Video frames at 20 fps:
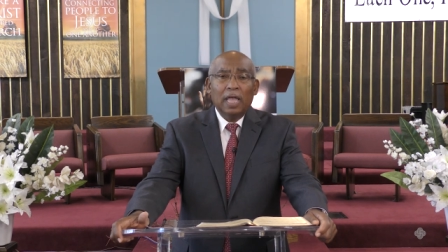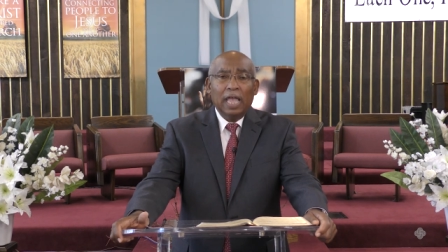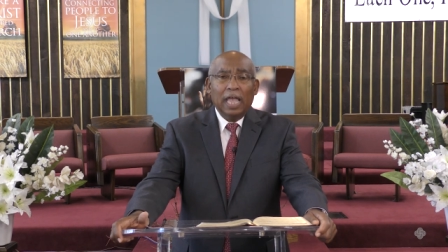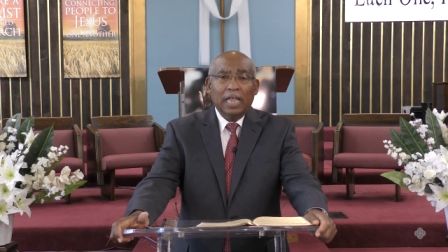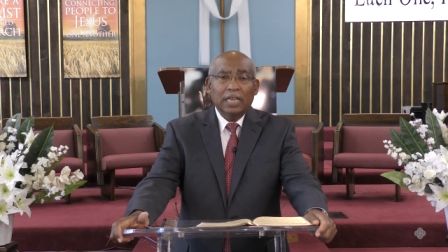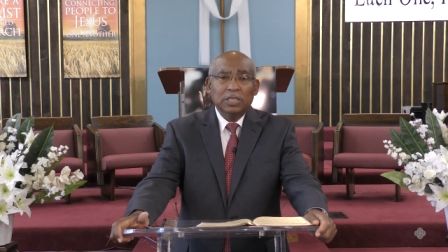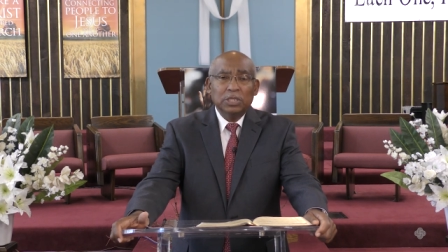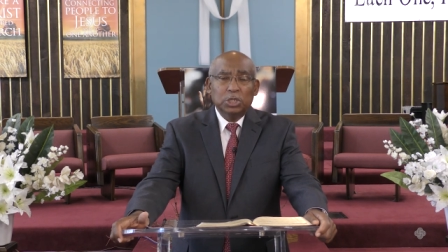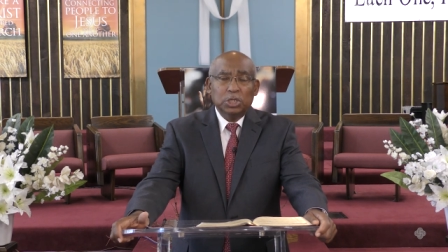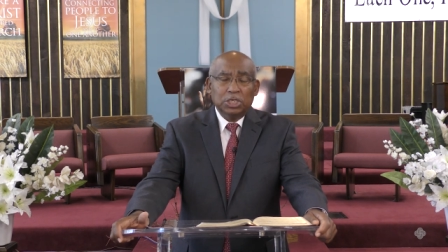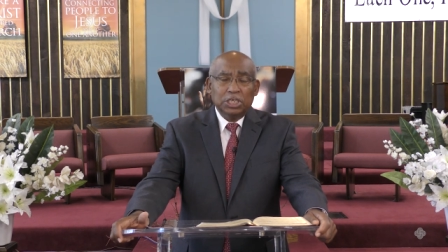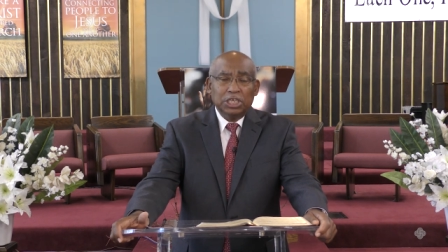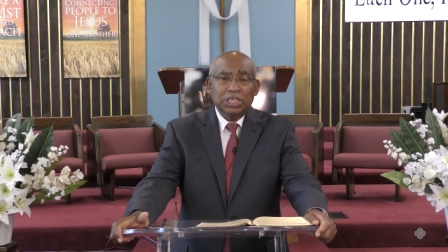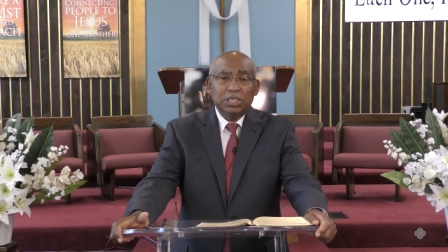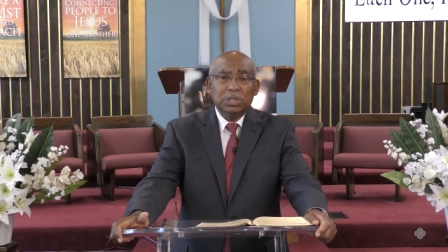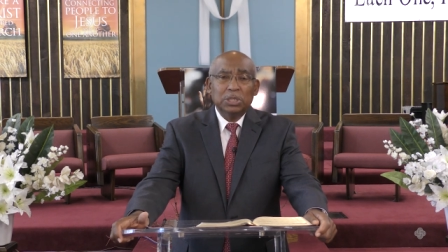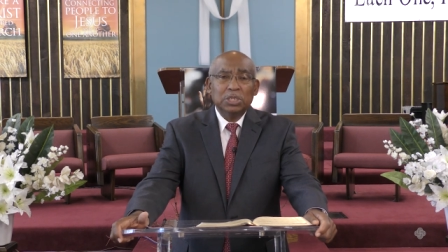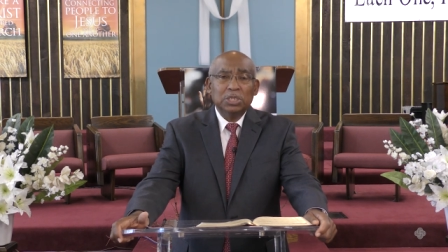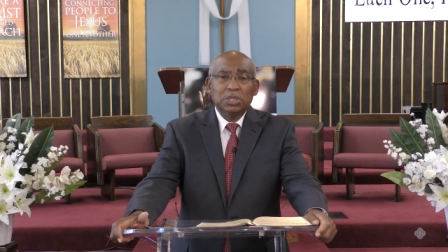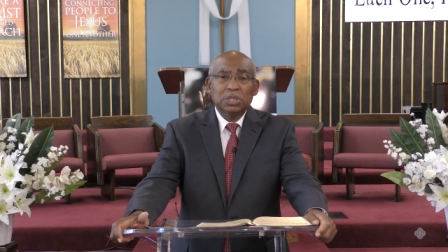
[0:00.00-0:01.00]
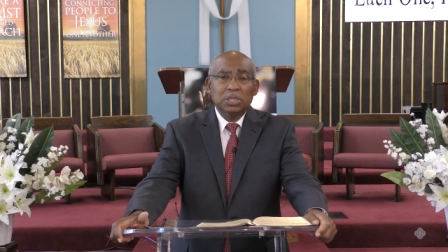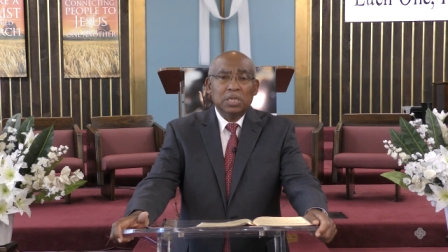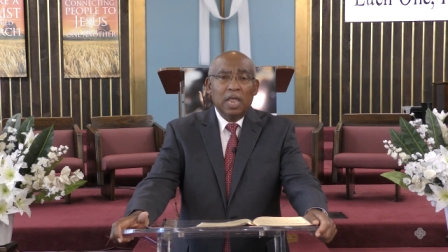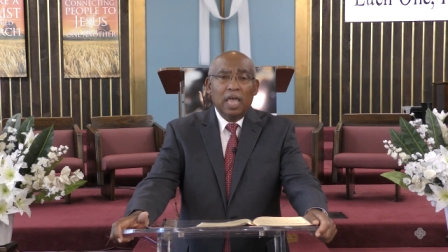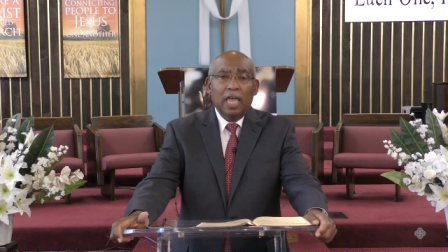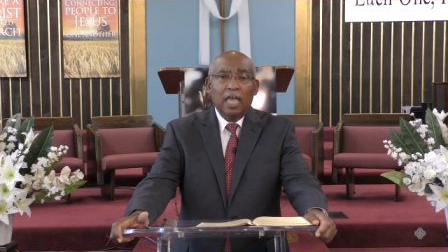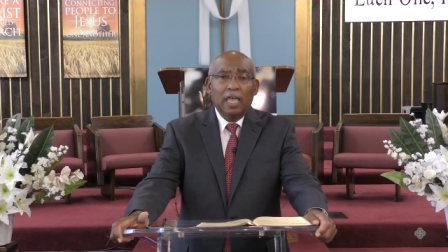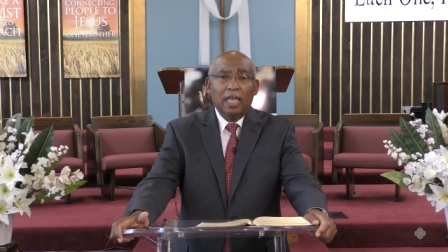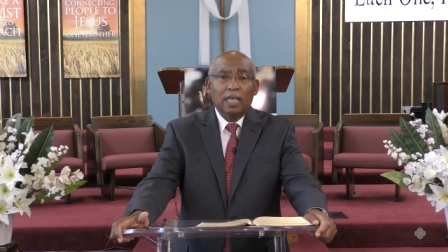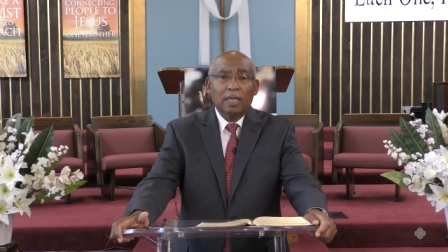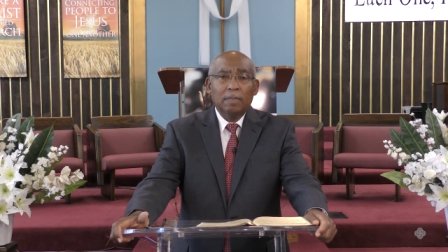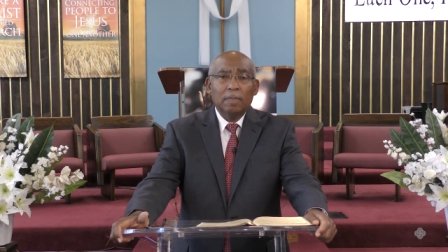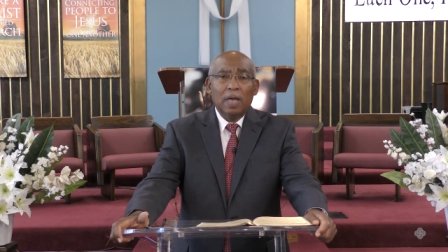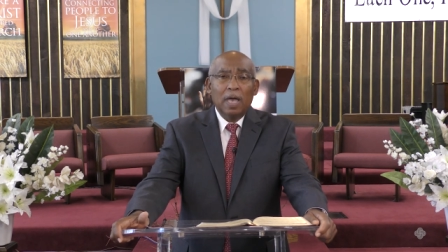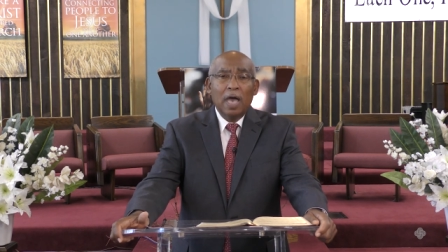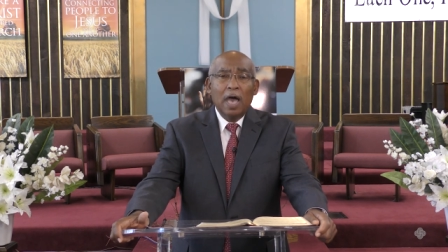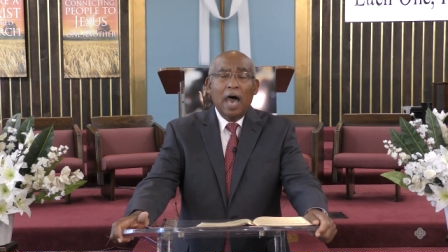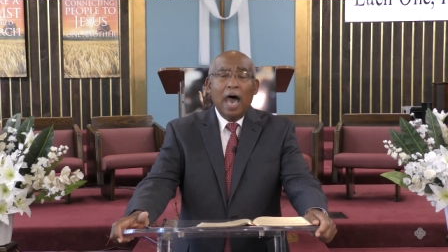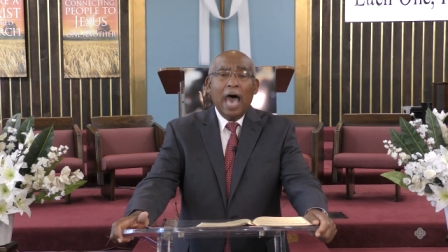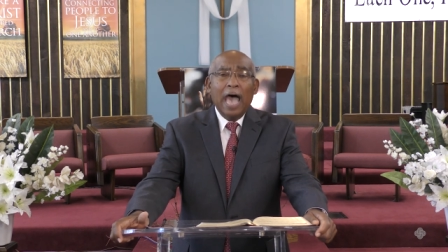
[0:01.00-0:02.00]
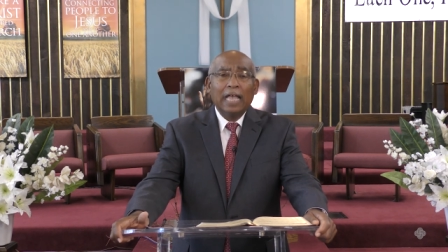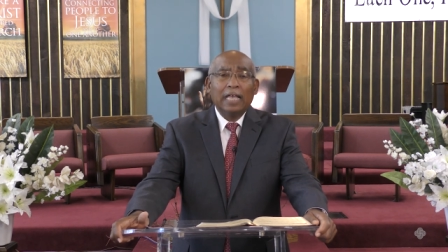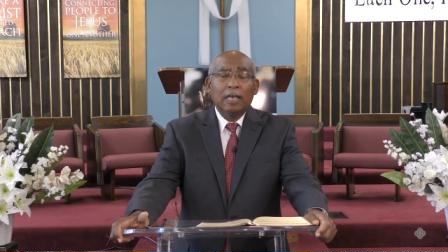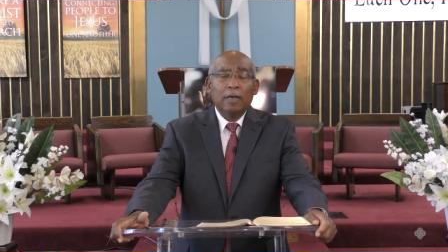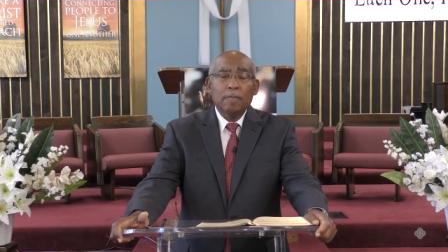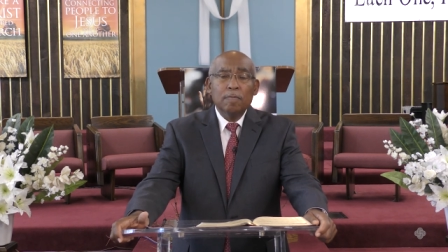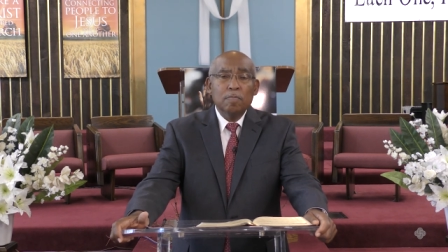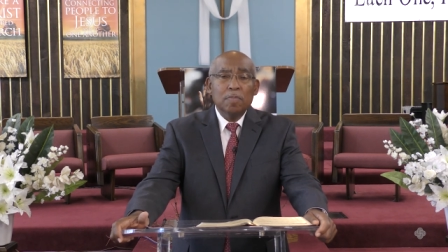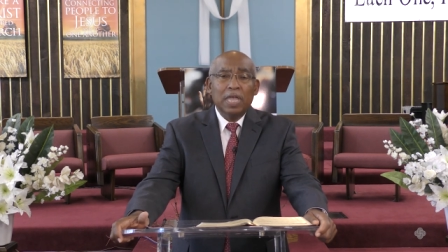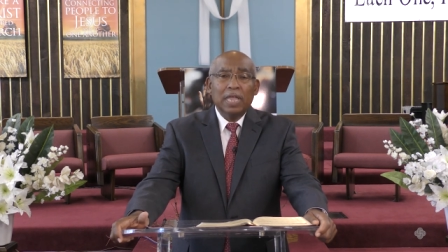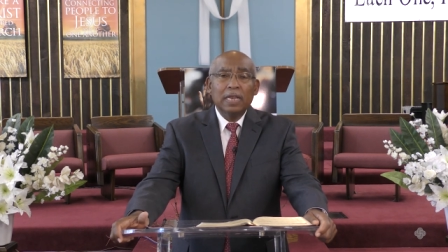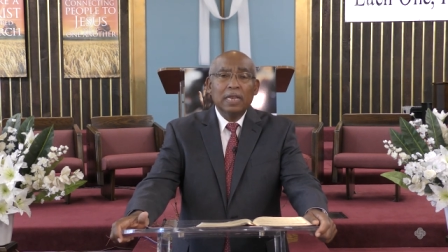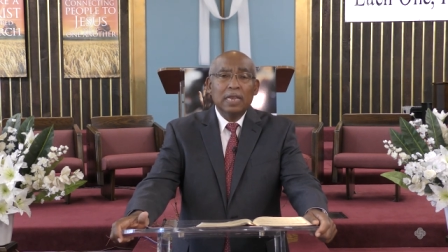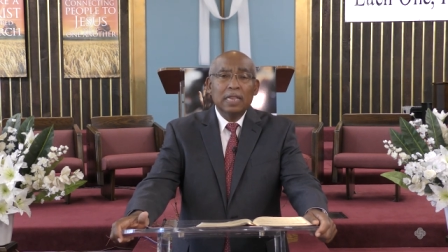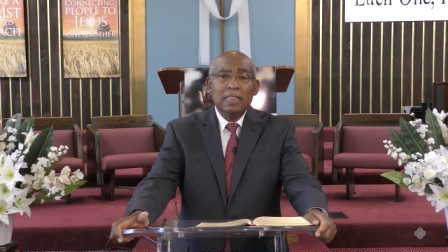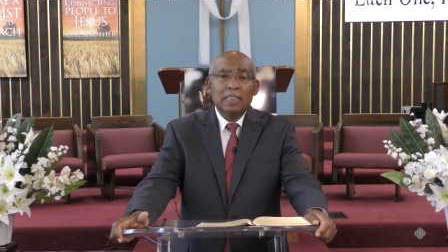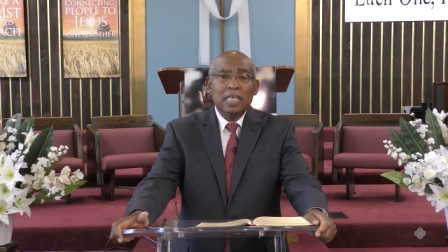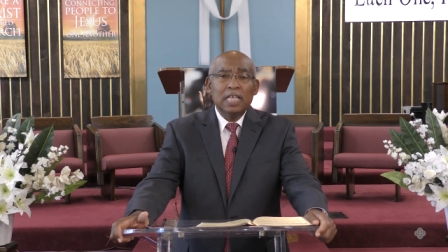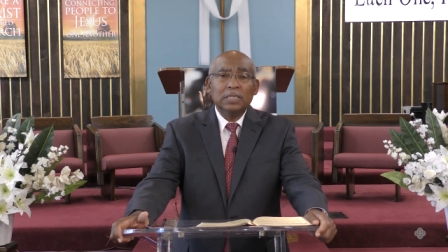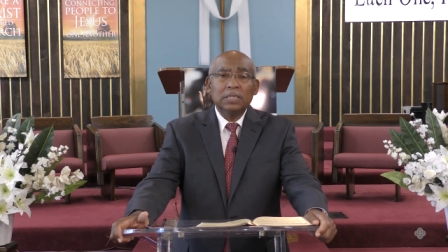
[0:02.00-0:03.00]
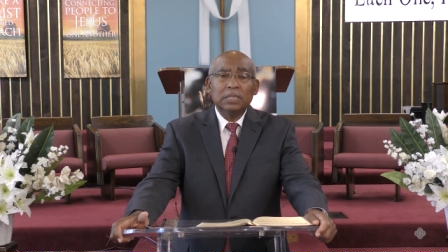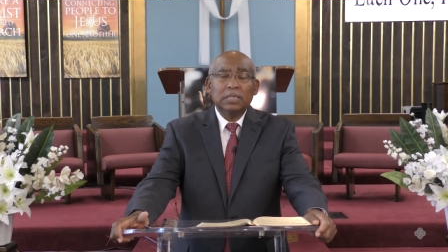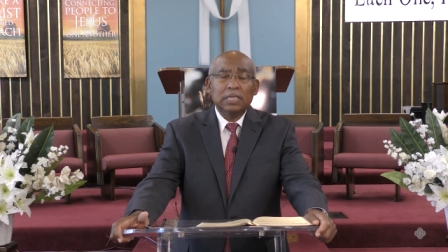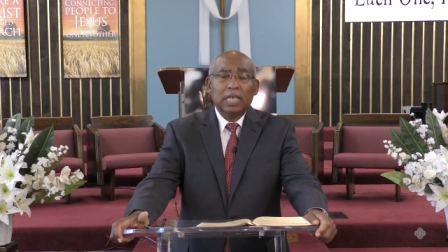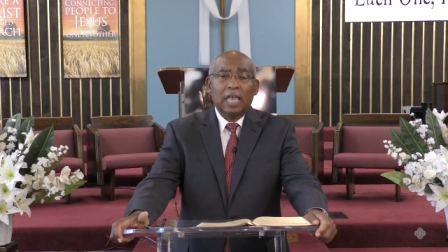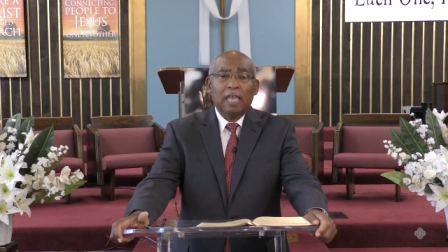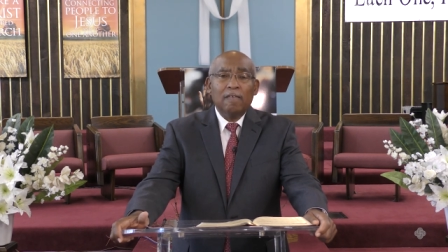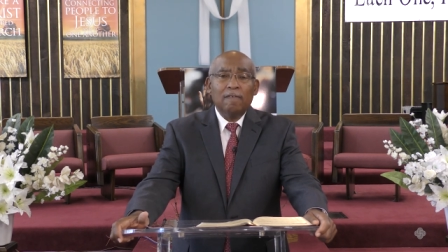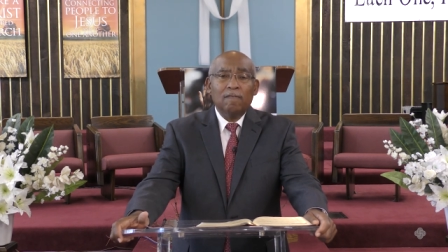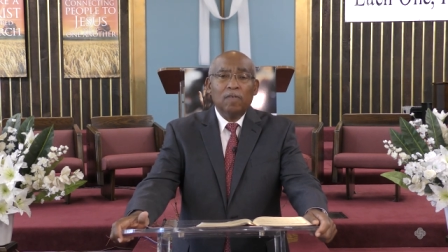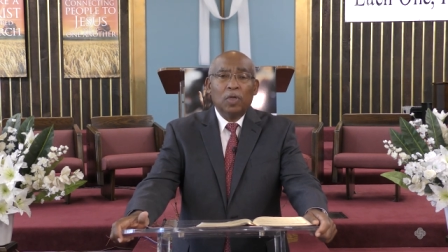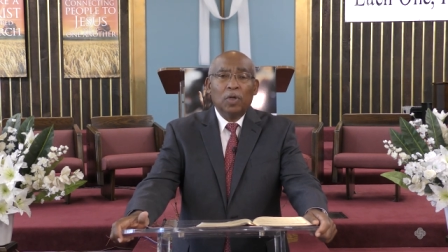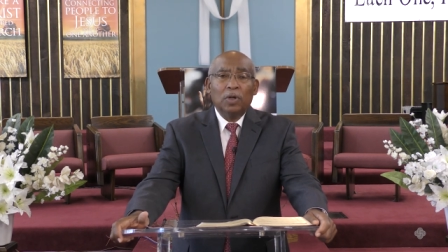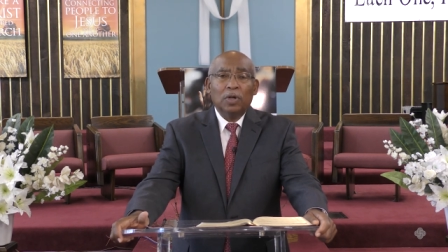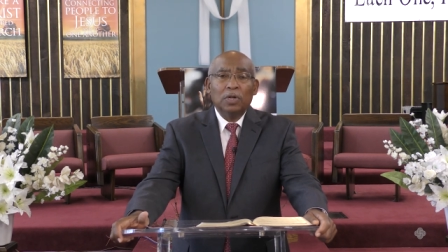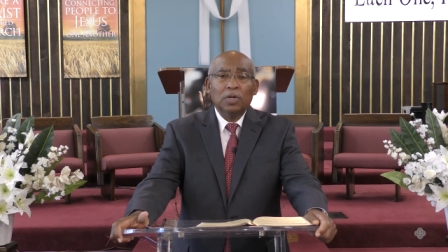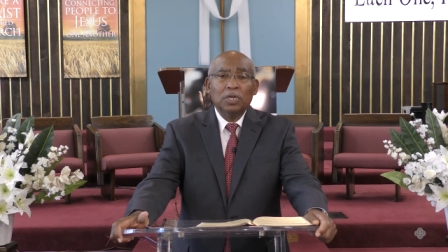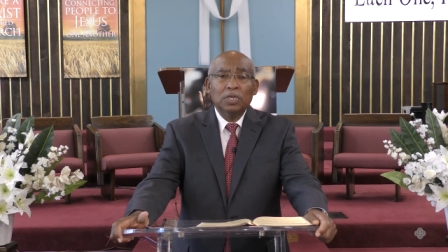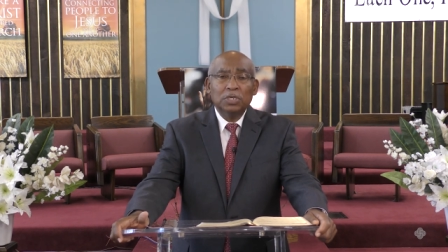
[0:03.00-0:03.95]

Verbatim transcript: In Jesus' name, I commend this Savior